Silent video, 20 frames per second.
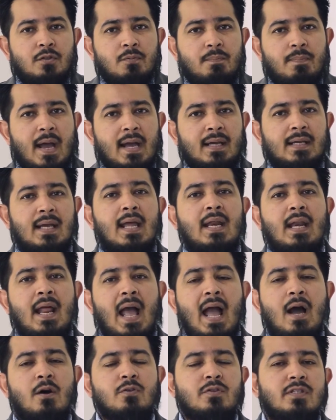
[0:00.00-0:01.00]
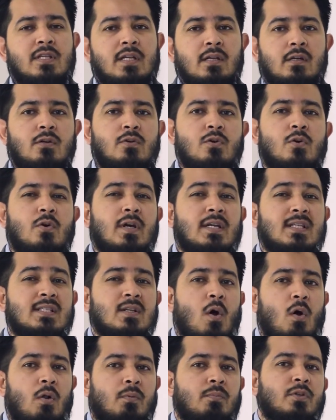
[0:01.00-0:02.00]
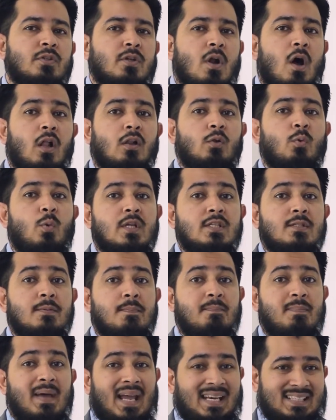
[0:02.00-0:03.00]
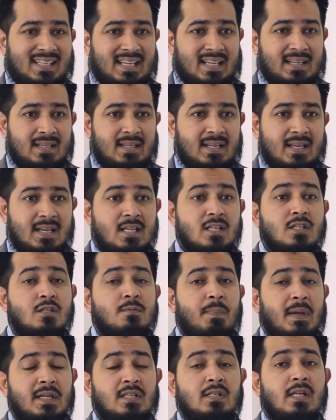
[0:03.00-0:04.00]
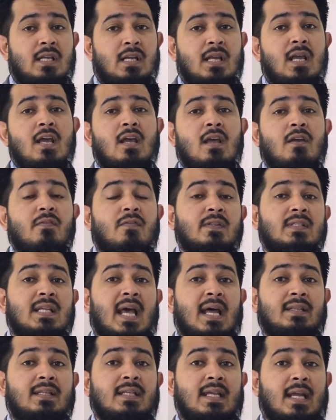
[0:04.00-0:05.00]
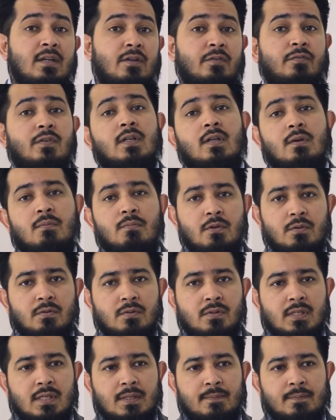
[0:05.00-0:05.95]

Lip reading: to back and how single row is almost always better, especially if it's at the end of the community.